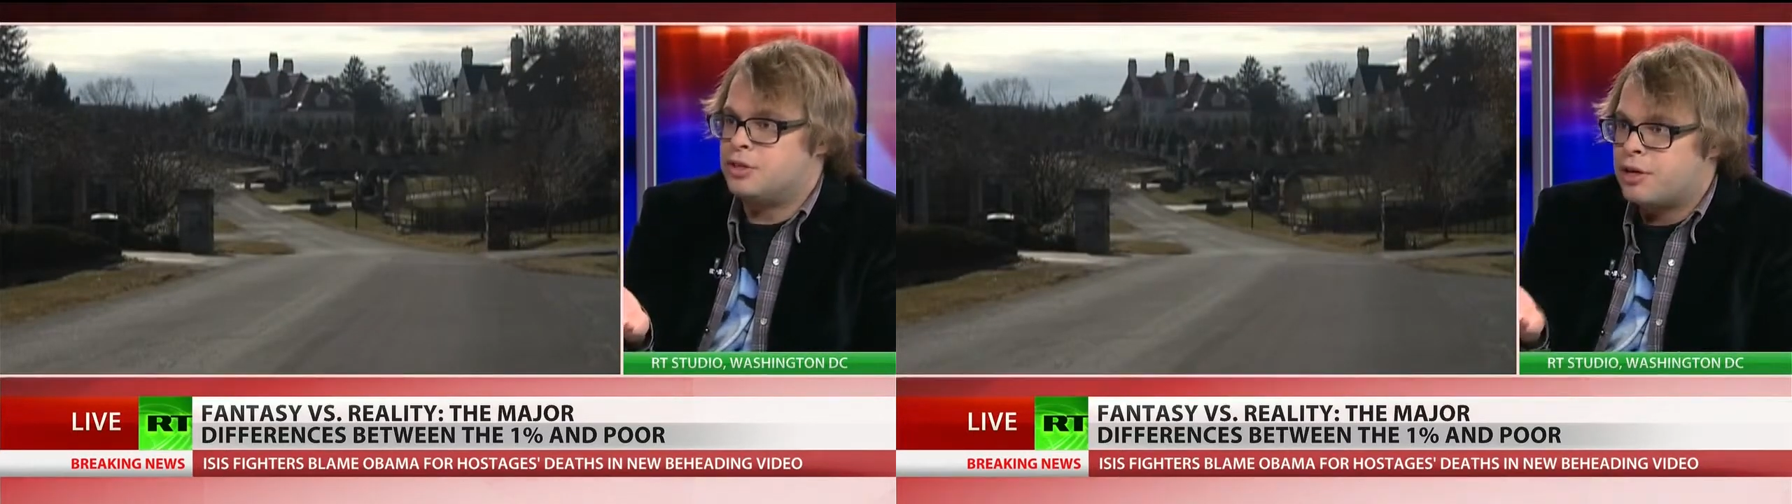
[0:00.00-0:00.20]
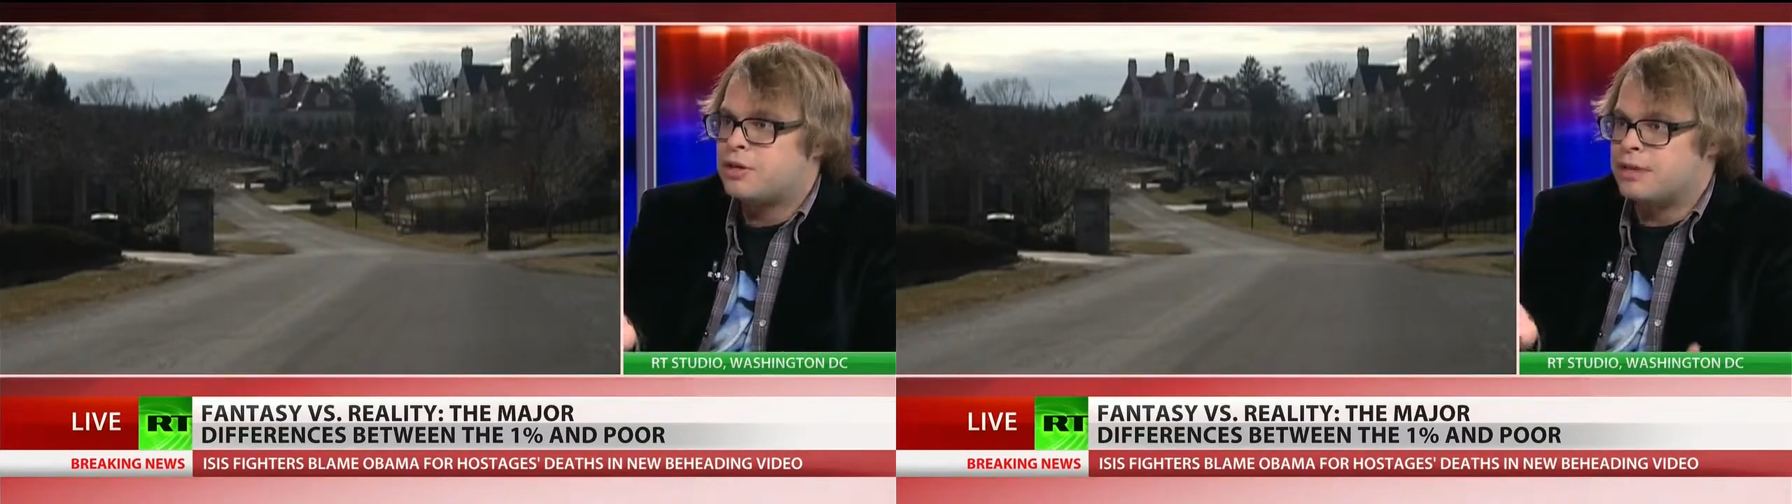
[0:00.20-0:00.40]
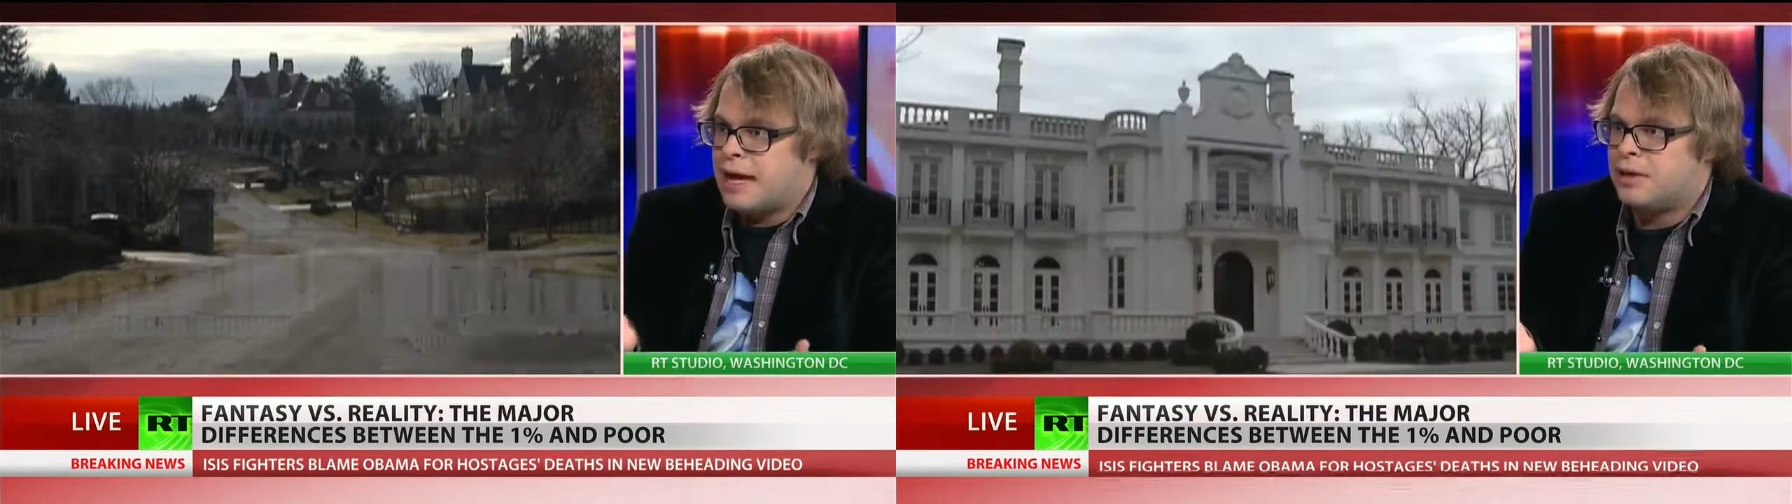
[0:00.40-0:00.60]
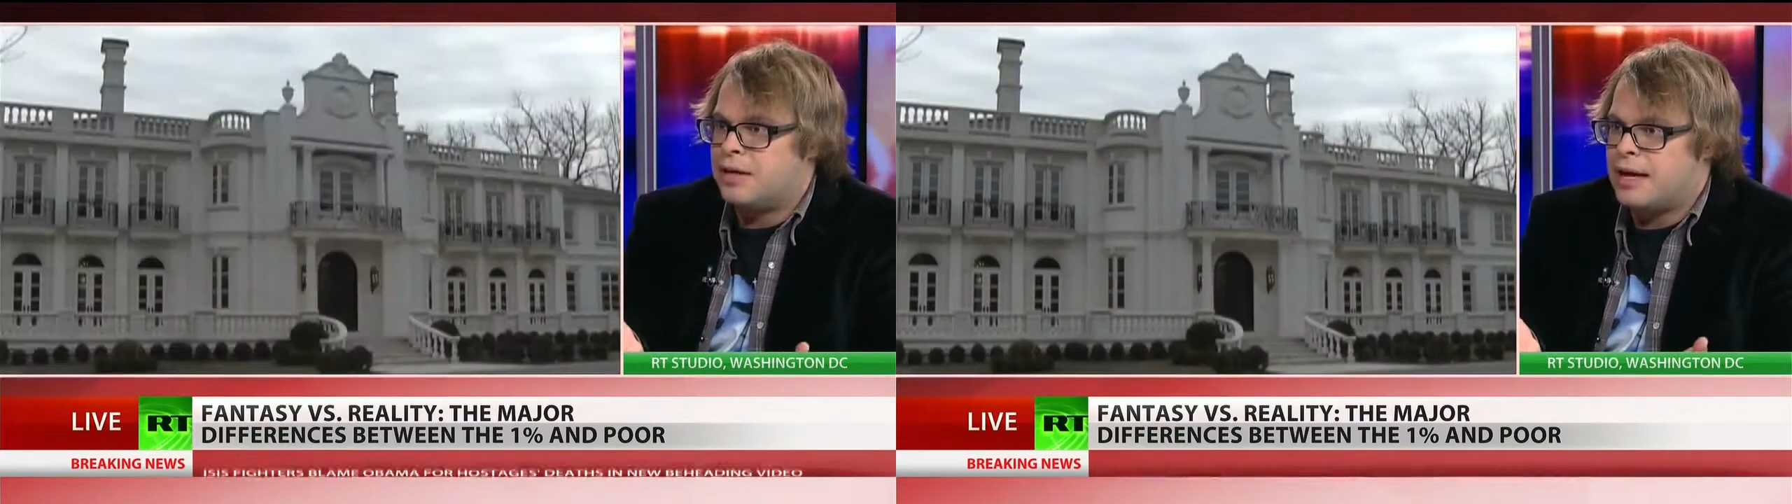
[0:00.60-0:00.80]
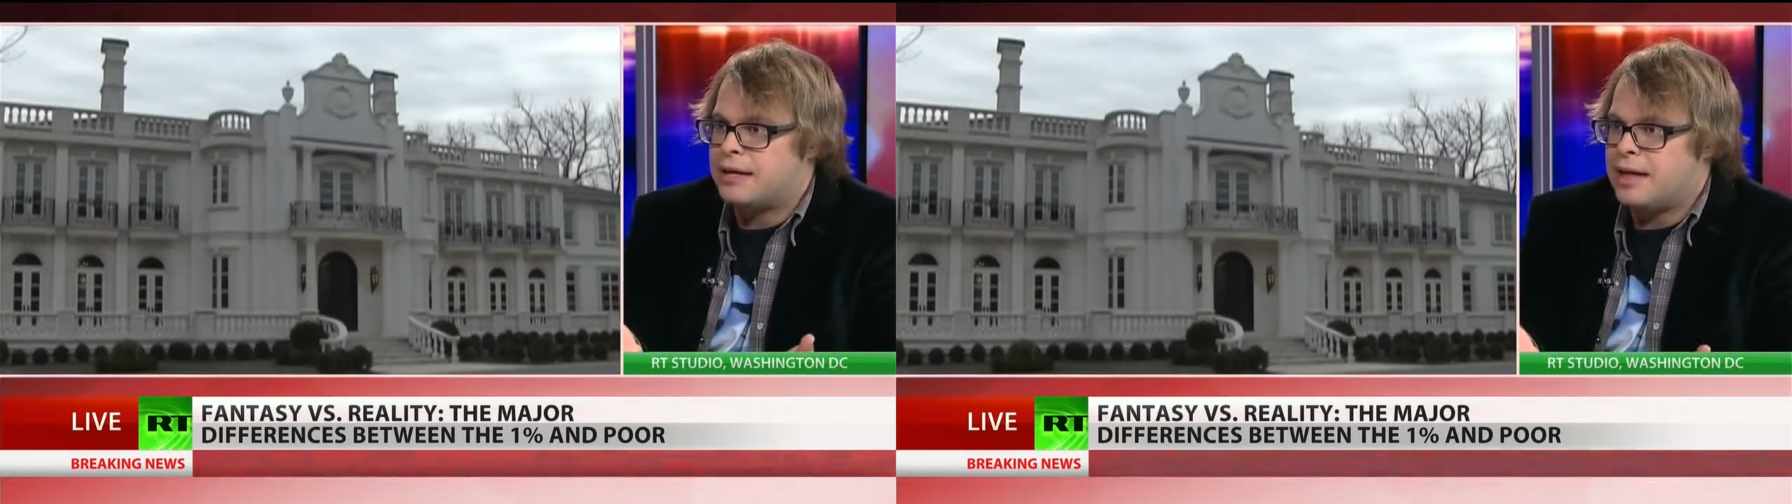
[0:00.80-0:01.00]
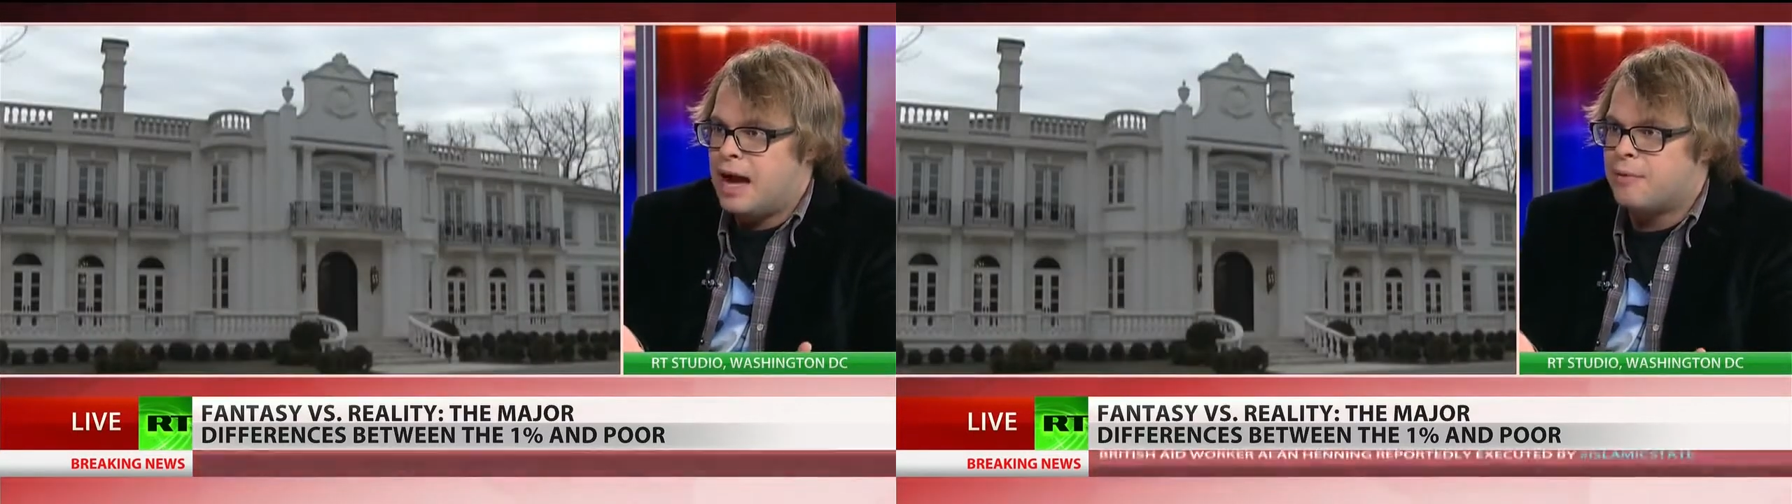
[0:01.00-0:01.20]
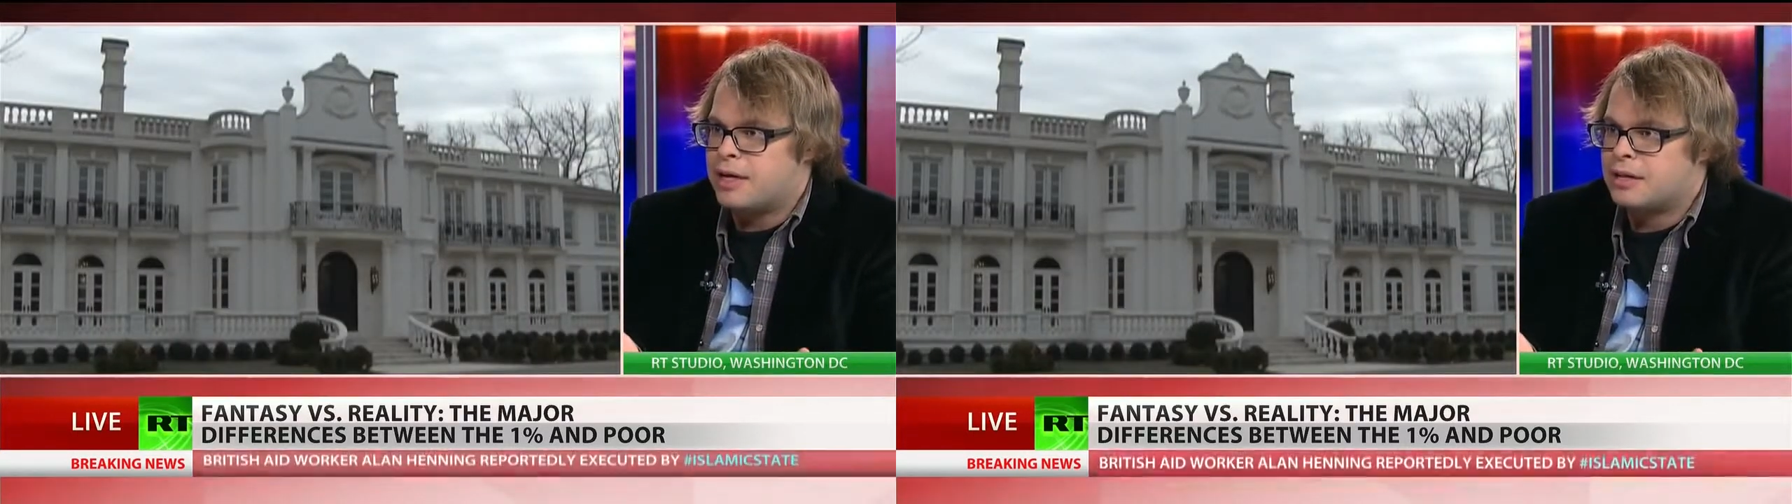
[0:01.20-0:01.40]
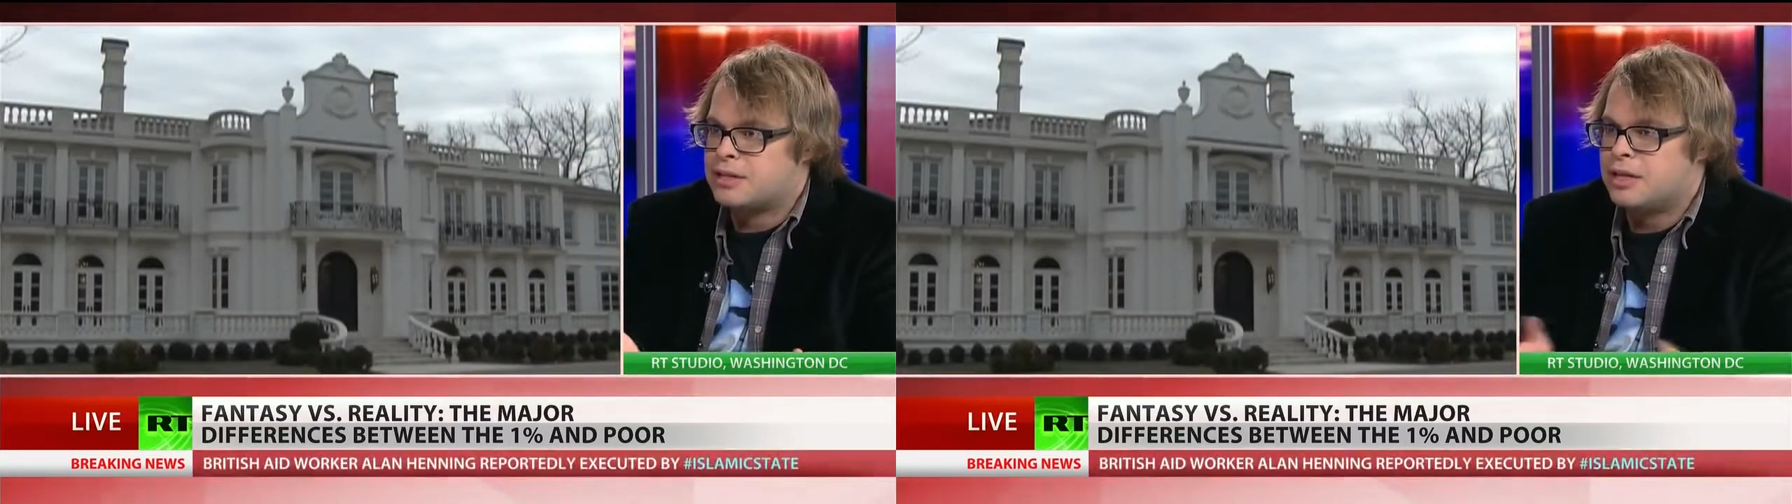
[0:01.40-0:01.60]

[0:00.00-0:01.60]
trickle-down economics.